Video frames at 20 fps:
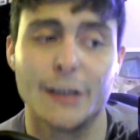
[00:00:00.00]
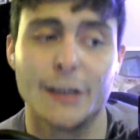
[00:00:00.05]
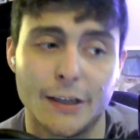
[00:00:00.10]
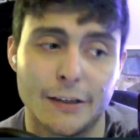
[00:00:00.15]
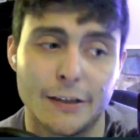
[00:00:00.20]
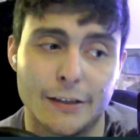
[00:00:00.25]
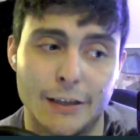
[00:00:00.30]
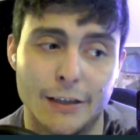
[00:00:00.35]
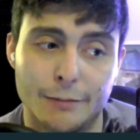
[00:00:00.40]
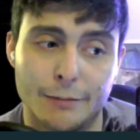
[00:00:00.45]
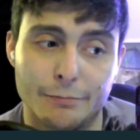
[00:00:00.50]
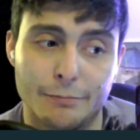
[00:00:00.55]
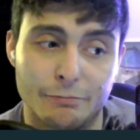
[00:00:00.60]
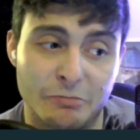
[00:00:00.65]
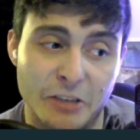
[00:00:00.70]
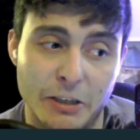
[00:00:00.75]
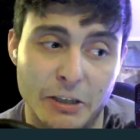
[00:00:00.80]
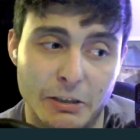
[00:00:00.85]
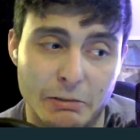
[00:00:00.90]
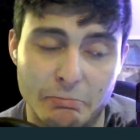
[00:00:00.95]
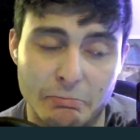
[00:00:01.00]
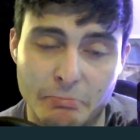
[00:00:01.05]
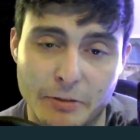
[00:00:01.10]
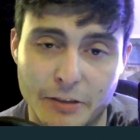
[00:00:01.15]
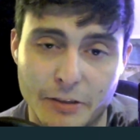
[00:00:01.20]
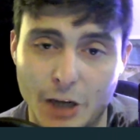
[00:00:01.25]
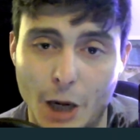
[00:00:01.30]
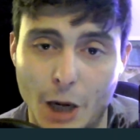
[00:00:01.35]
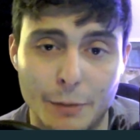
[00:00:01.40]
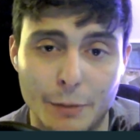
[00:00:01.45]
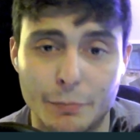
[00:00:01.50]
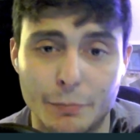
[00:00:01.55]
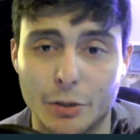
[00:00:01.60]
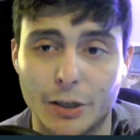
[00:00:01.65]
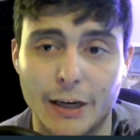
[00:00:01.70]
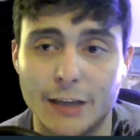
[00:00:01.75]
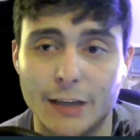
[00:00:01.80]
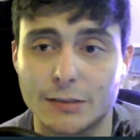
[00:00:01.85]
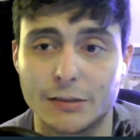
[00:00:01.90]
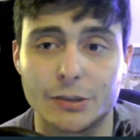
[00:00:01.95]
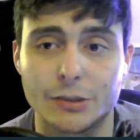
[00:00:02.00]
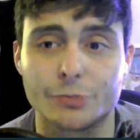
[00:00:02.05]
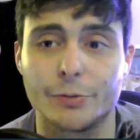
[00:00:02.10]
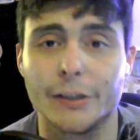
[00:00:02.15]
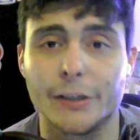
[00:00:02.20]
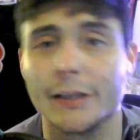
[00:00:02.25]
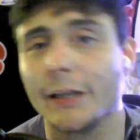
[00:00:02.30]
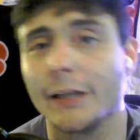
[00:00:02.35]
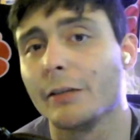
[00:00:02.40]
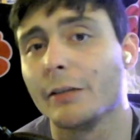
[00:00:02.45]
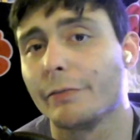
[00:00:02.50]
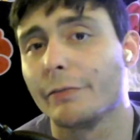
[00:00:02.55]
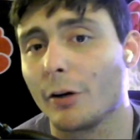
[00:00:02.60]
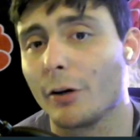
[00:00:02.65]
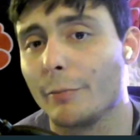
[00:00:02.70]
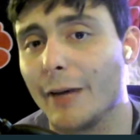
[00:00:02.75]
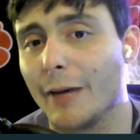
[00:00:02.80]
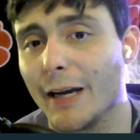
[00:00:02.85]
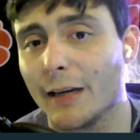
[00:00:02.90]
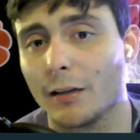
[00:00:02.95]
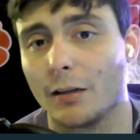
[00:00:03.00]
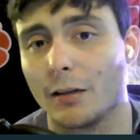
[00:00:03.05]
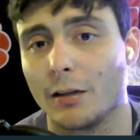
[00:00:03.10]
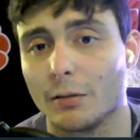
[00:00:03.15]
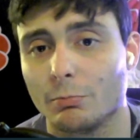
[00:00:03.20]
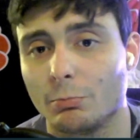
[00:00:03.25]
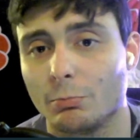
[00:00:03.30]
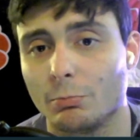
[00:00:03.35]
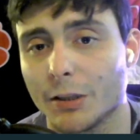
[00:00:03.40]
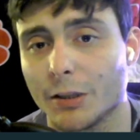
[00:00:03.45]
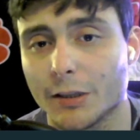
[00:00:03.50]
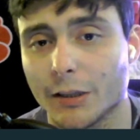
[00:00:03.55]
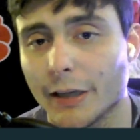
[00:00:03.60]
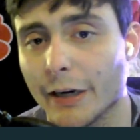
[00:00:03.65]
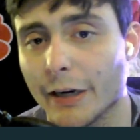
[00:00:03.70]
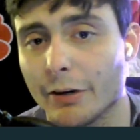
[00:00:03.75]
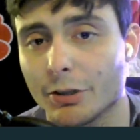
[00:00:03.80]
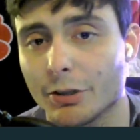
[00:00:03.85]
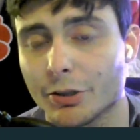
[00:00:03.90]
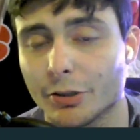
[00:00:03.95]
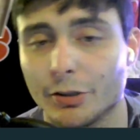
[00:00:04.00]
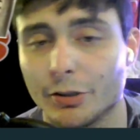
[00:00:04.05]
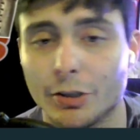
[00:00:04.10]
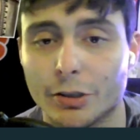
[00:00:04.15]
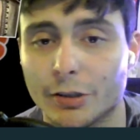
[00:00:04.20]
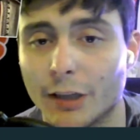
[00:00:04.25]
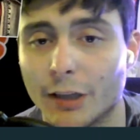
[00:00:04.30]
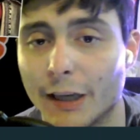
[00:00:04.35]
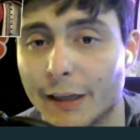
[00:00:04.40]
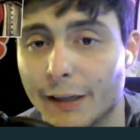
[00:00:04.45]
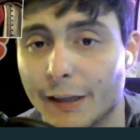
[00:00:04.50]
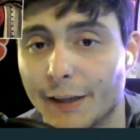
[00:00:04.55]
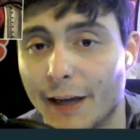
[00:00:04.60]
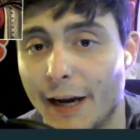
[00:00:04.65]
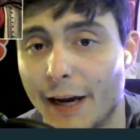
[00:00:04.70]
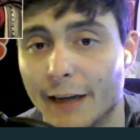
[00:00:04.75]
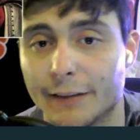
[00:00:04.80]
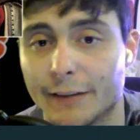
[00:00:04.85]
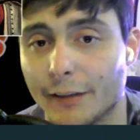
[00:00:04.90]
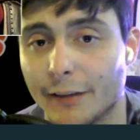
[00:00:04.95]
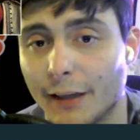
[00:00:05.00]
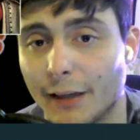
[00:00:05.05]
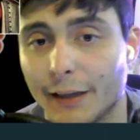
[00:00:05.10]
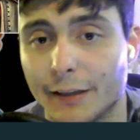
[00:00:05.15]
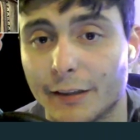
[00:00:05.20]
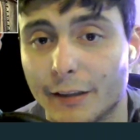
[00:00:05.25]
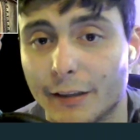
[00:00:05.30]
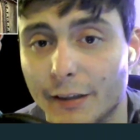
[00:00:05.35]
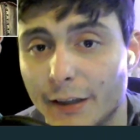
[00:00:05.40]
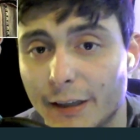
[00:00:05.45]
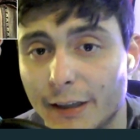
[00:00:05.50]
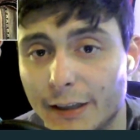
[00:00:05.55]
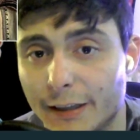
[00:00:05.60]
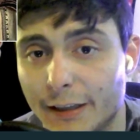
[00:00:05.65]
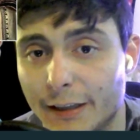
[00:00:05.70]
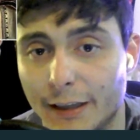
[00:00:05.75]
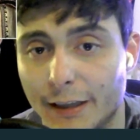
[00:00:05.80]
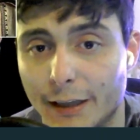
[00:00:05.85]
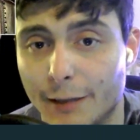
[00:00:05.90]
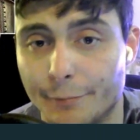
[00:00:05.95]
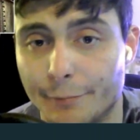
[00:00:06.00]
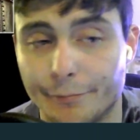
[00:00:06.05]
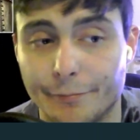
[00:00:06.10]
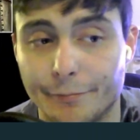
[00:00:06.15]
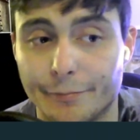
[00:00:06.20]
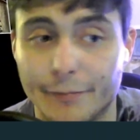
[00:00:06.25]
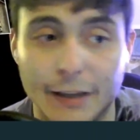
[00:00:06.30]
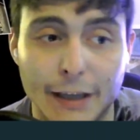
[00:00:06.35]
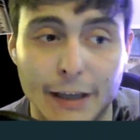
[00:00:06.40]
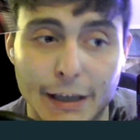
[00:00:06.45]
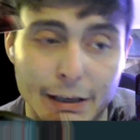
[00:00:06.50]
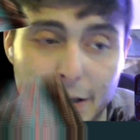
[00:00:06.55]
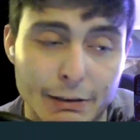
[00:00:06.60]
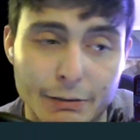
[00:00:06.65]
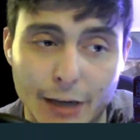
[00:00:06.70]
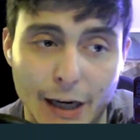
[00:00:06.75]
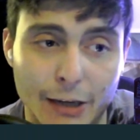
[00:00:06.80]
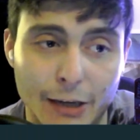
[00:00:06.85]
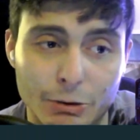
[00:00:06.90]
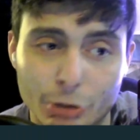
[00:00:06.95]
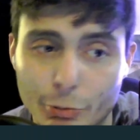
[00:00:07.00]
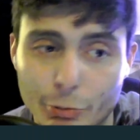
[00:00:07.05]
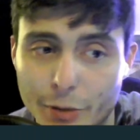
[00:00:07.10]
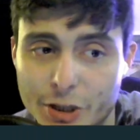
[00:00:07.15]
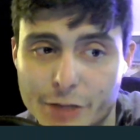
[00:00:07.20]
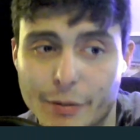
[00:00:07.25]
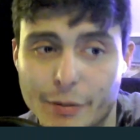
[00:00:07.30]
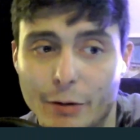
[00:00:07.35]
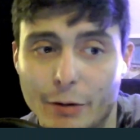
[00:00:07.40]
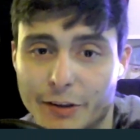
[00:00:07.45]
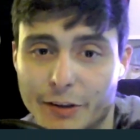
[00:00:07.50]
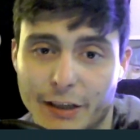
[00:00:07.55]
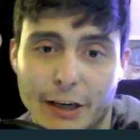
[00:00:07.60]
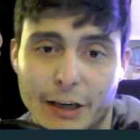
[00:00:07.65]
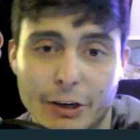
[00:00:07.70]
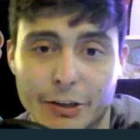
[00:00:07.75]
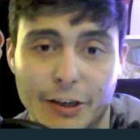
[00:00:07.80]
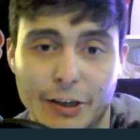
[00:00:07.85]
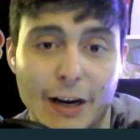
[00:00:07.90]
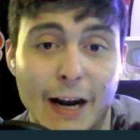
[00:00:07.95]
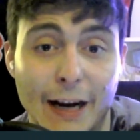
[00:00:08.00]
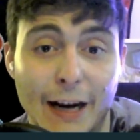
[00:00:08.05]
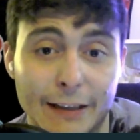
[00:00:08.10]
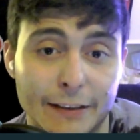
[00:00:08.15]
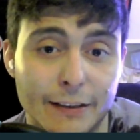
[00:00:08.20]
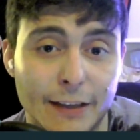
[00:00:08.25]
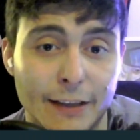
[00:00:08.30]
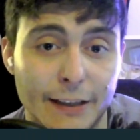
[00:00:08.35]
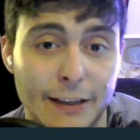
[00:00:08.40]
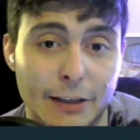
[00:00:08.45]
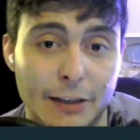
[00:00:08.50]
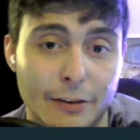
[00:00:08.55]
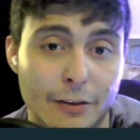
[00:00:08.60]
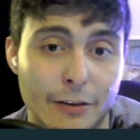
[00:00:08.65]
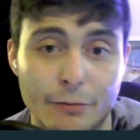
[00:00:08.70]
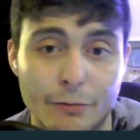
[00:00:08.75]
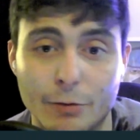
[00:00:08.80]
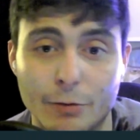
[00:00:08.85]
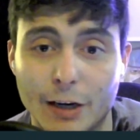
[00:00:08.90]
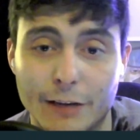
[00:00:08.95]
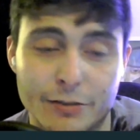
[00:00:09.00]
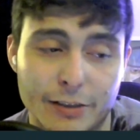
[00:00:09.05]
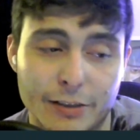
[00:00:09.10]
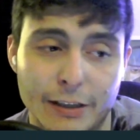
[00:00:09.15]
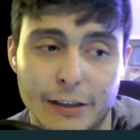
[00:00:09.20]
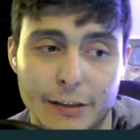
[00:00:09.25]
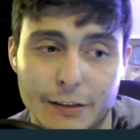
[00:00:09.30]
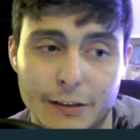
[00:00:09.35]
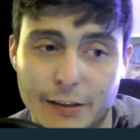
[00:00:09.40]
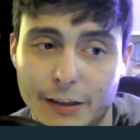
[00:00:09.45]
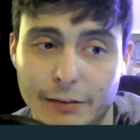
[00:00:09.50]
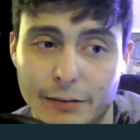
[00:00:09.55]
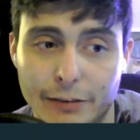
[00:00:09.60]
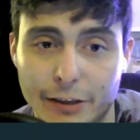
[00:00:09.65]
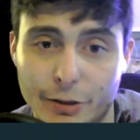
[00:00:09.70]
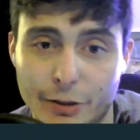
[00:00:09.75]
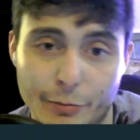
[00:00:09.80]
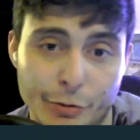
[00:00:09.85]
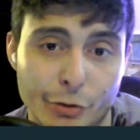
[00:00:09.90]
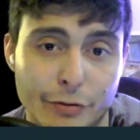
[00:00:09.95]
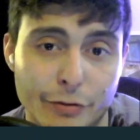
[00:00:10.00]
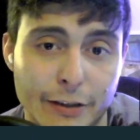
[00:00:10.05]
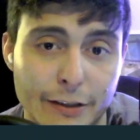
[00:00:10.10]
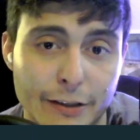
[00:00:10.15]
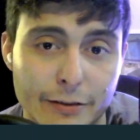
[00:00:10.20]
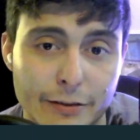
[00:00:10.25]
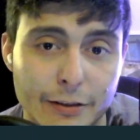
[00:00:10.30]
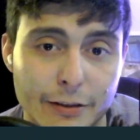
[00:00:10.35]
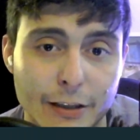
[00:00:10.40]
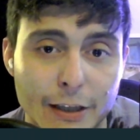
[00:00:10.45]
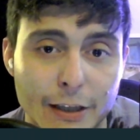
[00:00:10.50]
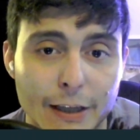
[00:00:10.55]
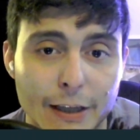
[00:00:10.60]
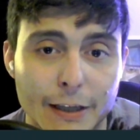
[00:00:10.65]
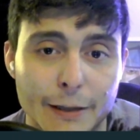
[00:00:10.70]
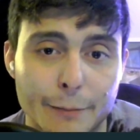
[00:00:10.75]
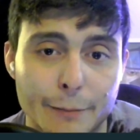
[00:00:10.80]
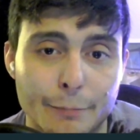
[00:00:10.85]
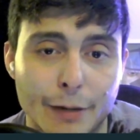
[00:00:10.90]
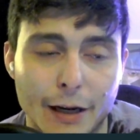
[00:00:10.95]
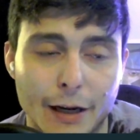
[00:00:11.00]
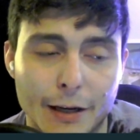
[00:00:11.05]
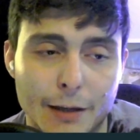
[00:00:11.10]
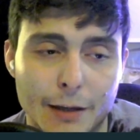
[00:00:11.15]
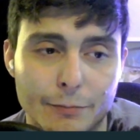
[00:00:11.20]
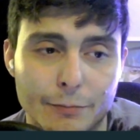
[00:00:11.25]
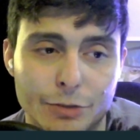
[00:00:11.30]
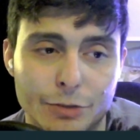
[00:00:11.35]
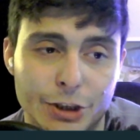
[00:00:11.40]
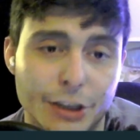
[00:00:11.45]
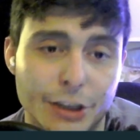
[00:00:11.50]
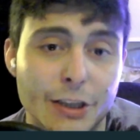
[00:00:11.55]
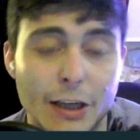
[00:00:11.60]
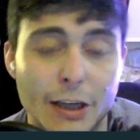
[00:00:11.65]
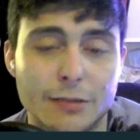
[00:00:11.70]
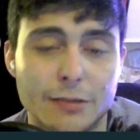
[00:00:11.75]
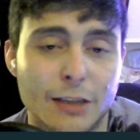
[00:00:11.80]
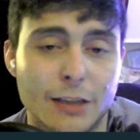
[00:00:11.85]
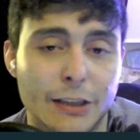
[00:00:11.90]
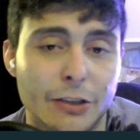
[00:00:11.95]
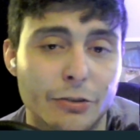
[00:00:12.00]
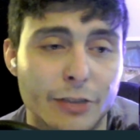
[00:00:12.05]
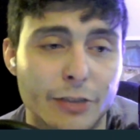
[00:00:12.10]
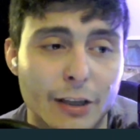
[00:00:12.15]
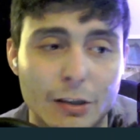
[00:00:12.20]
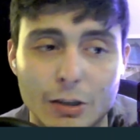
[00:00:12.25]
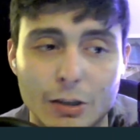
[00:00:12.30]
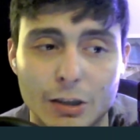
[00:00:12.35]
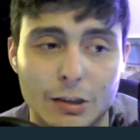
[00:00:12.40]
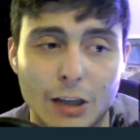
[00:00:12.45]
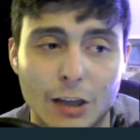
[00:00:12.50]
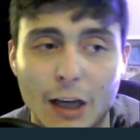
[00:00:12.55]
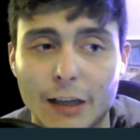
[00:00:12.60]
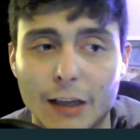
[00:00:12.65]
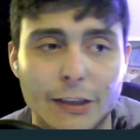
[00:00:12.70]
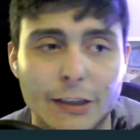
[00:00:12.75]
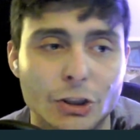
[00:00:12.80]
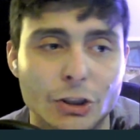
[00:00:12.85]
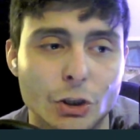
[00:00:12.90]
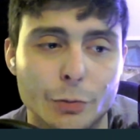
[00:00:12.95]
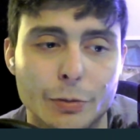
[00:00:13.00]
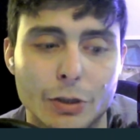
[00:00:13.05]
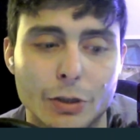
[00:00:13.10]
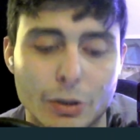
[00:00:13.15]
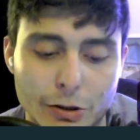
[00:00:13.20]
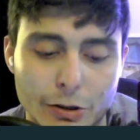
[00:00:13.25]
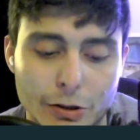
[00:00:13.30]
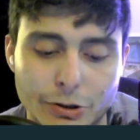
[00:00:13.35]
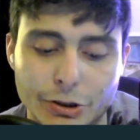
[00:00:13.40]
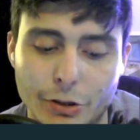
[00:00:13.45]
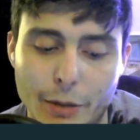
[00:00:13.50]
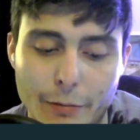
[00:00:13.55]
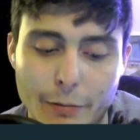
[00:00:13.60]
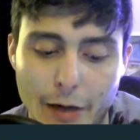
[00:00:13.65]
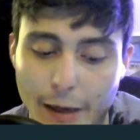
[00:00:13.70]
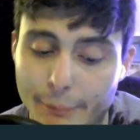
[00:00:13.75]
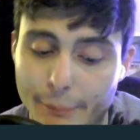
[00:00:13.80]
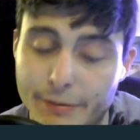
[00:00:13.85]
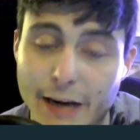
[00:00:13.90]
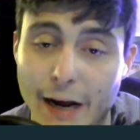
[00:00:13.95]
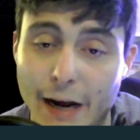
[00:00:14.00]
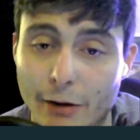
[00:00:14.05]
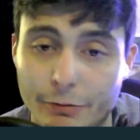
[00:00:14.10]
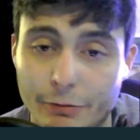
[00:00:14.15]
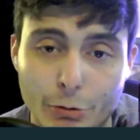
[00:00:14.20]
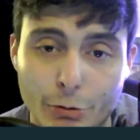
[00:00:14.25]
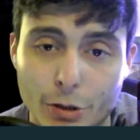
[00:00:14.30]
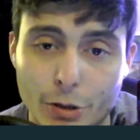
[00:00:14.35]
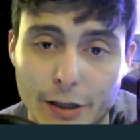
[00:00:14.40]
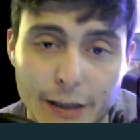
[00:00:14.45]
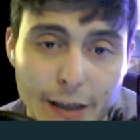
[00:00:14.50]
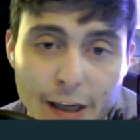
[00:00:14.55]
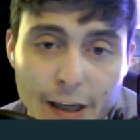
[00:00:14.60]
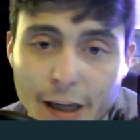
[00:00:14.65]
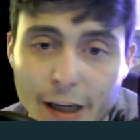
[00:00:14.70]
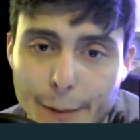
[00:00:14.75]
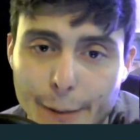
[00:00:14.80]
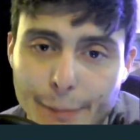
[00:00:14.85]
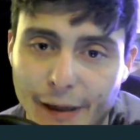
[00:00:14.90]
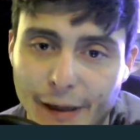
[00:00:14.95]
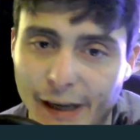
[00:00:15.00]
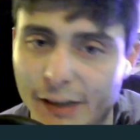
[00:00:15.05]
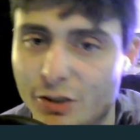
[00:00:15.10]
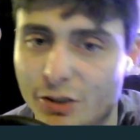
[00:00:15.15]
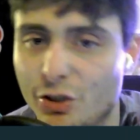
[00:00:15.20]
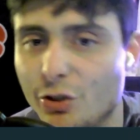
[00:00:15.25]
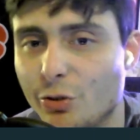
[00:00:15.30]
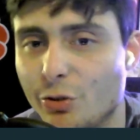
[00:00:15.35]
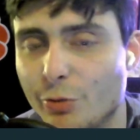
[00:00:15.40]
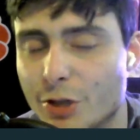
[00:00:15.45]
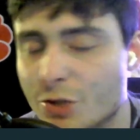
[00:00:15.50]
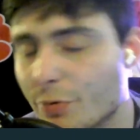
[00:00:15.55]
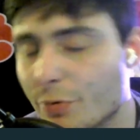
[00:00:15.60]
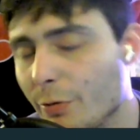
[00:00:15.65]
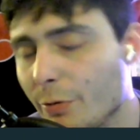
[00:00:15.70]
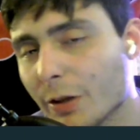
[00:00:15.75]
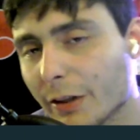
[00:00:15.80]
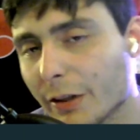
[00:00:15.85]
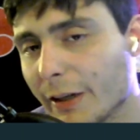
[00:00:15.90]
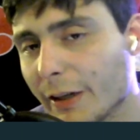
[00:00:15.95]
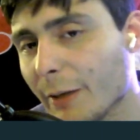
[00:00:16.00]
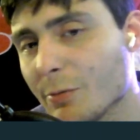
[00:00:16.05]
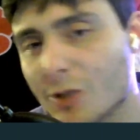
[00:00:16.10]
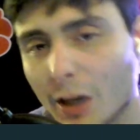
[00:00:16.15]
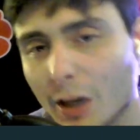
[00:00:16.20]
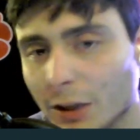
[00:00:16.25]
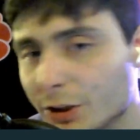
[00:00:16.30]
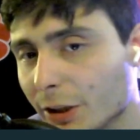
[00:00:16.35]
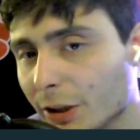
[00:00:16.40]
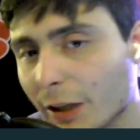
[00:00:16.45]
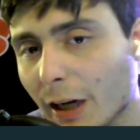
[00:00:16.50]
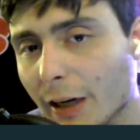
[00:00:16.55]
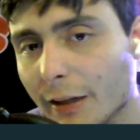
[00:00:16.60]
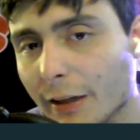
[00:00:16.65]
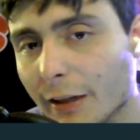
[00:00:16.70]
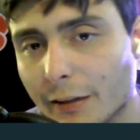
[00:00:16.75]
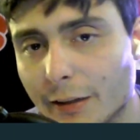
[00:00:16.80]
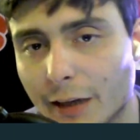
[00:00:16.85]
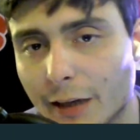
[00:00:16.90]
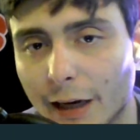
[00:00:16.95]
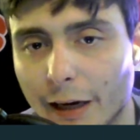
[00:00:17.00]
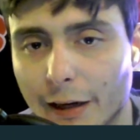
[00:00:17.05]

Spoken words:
with comic book castings, we need to fall back on what the character looked like and acted like. And I don't know much about what the character acted like other than what I've seen in TV or movies. But she does, like you said, look a lot like Supergirl. So I'm down for it. But I do wish we would have kept Sasha Kaye. How